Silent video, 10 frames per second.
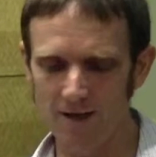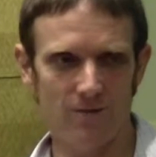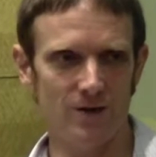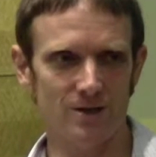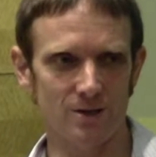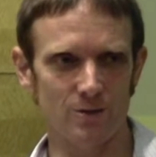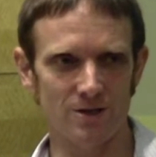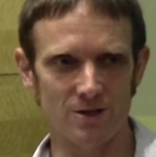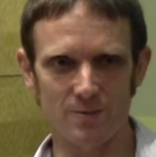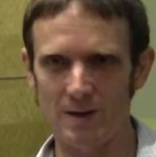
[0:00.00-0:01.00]
fish the
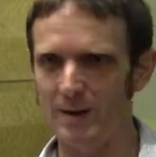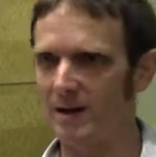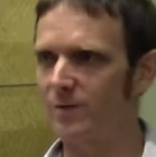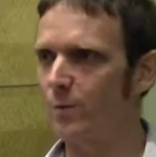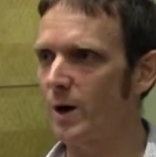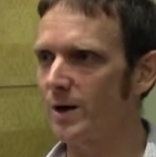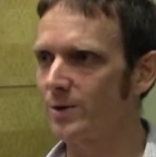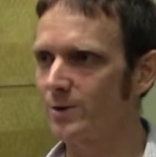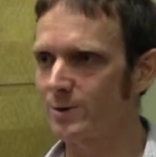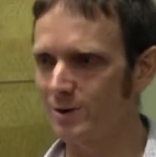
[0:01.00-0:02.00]
crystals maybe out of
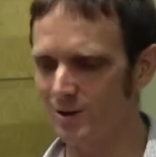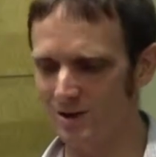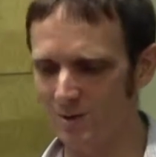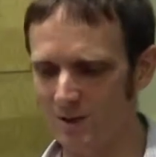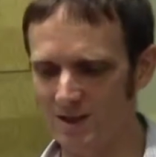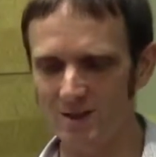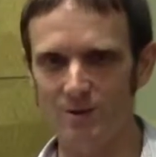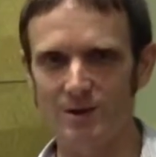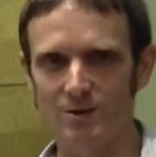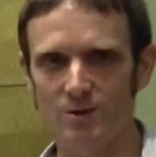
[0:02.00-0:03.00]
water or use a green
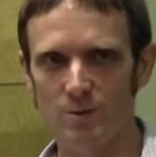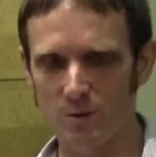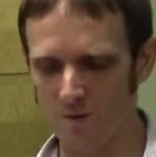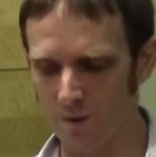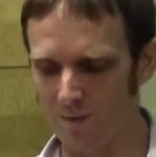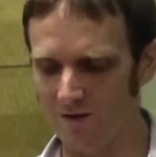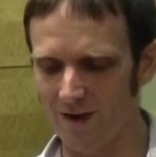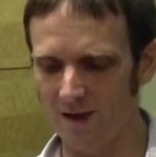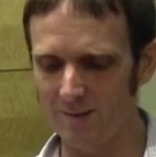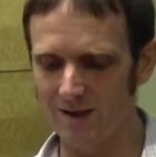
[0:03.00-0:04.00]
screen or do a performative
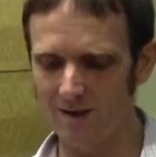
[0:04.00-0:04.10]
element.